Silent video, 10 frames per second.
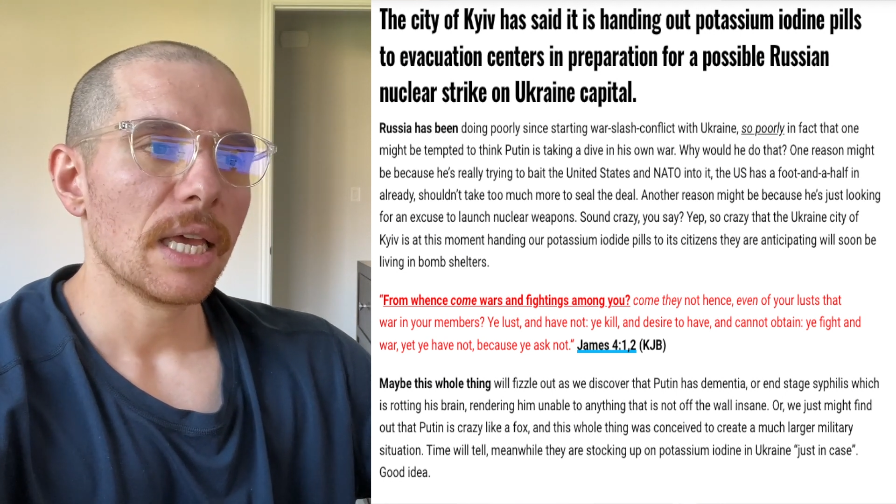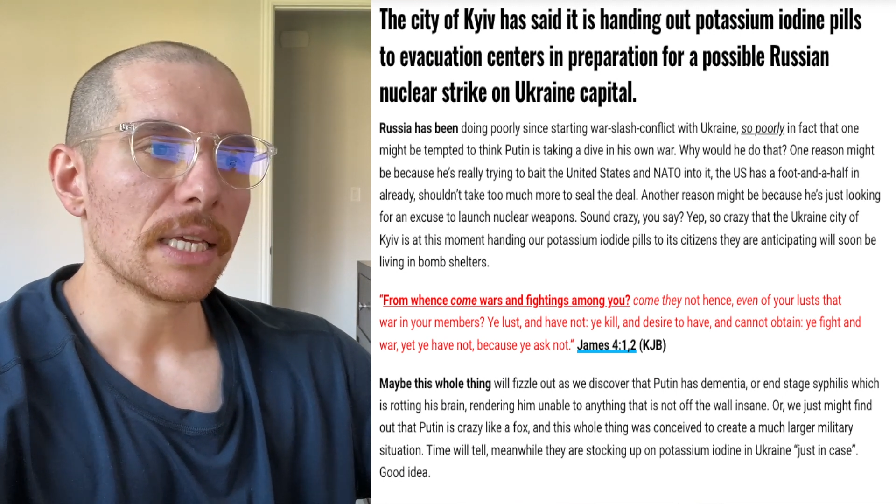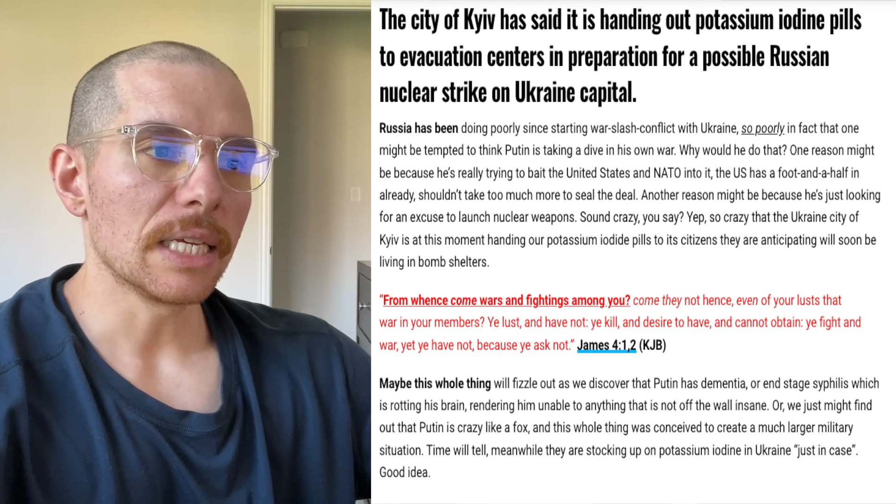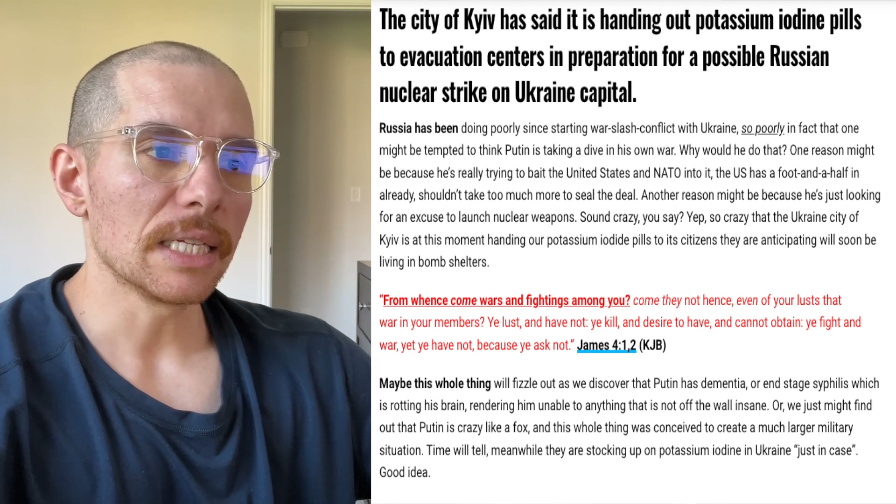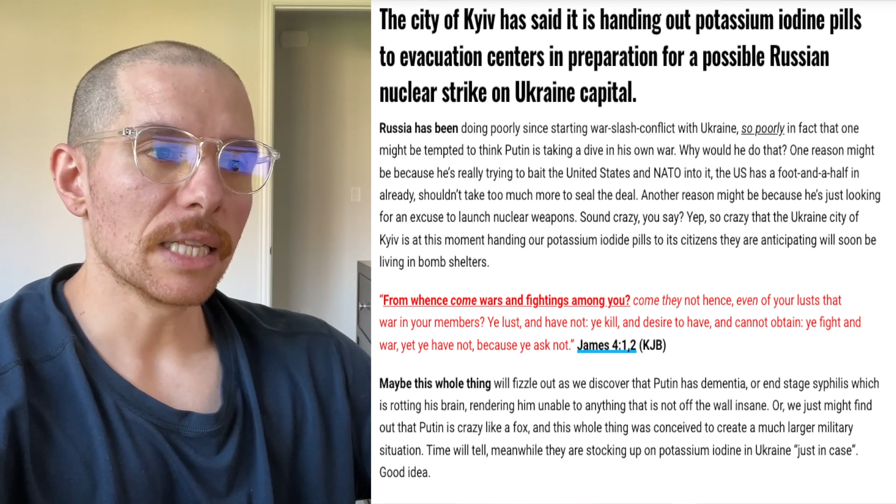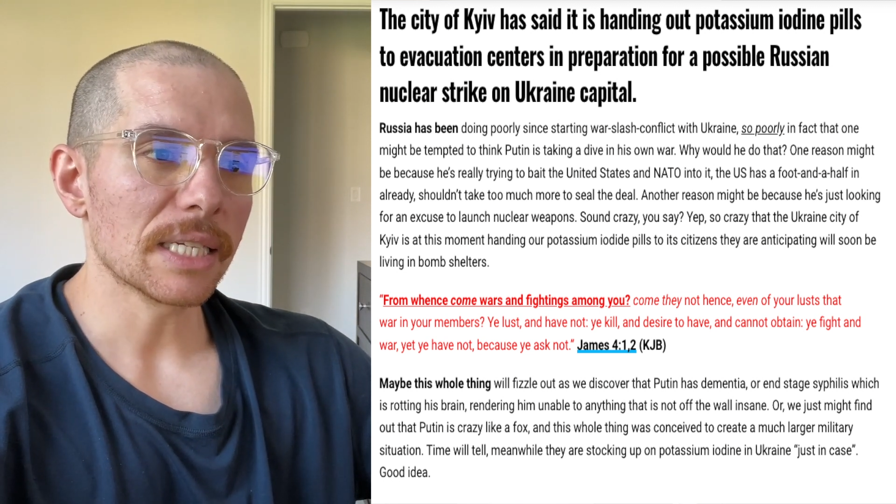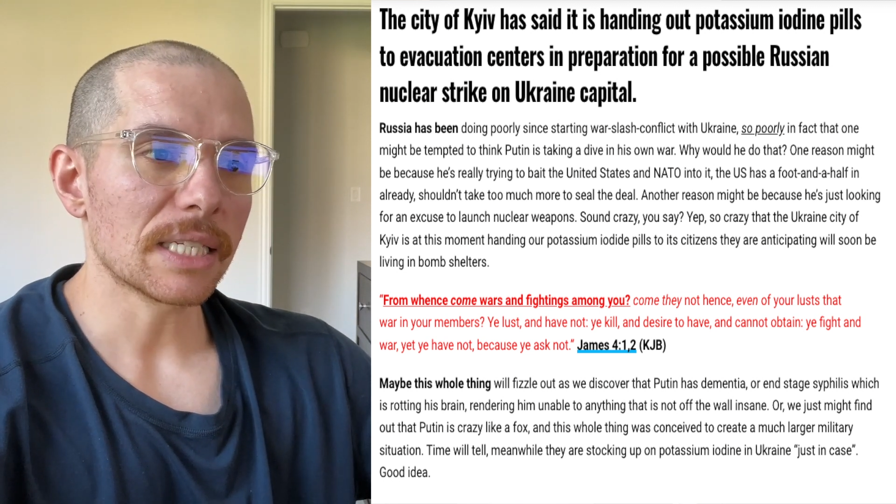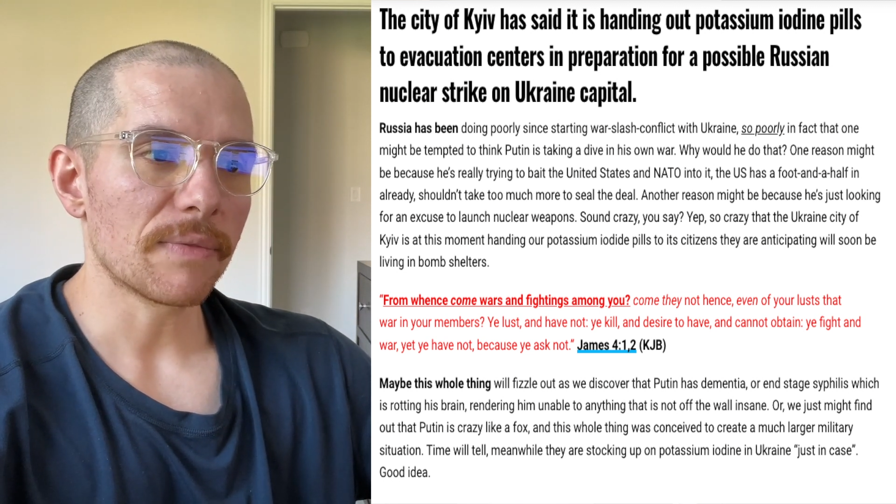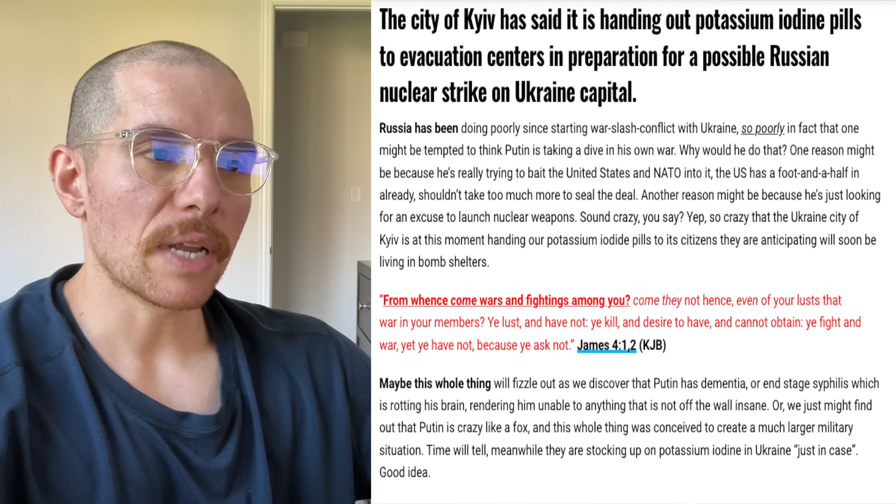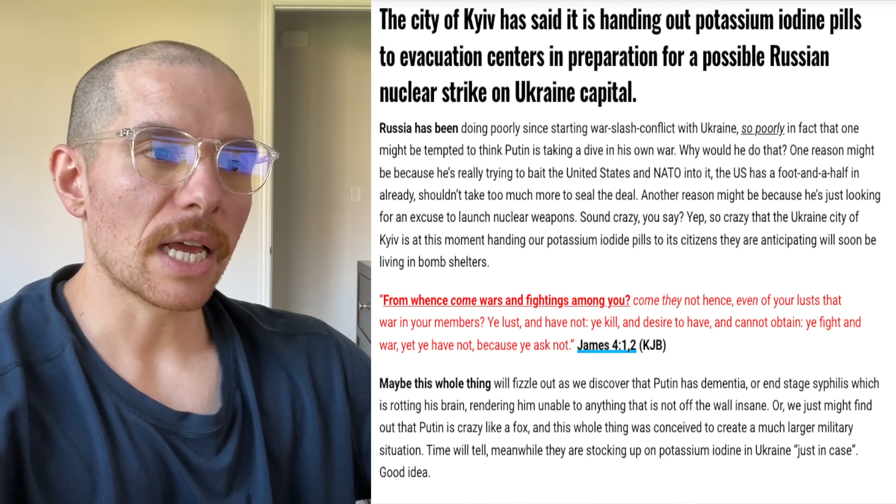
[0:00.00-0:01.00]
Ye lust
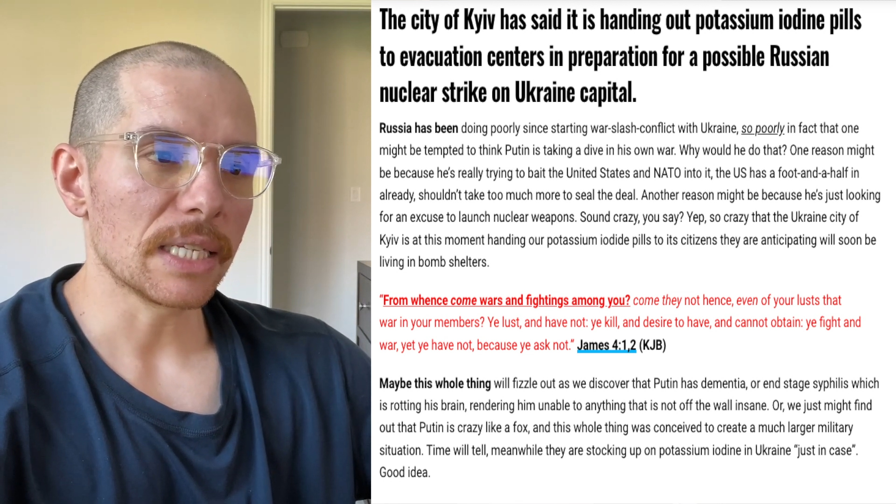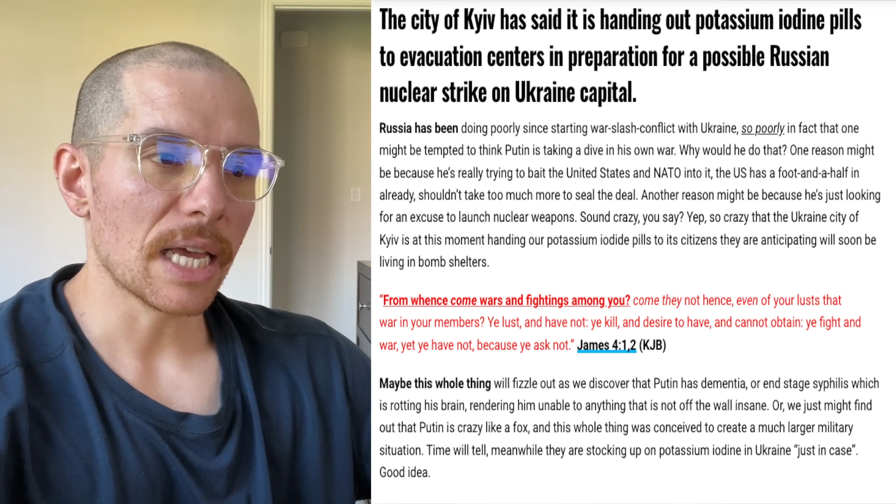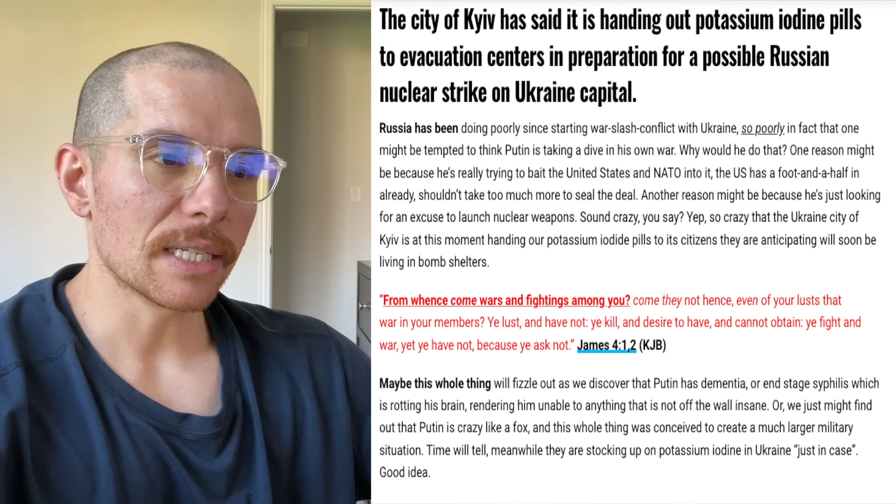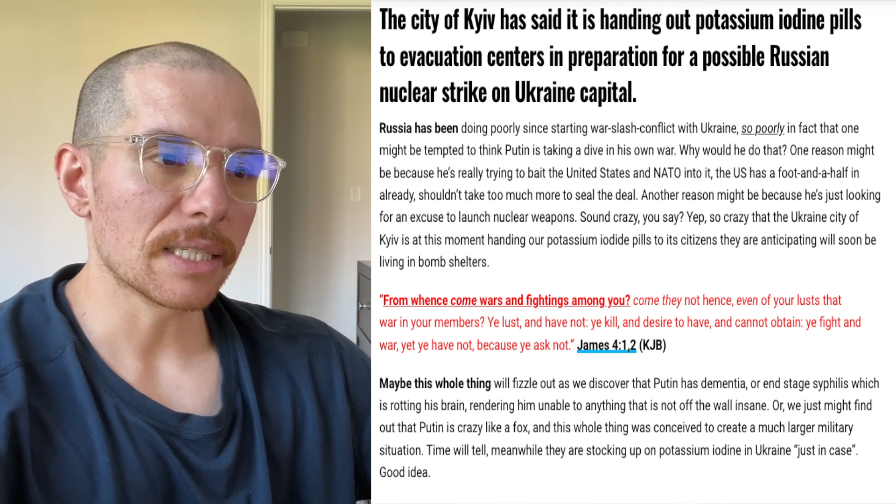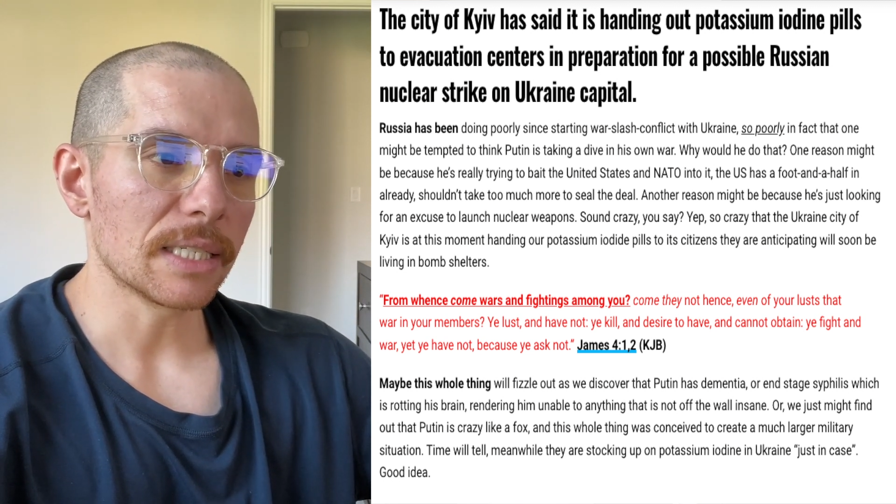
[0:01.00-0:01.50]
have not yet,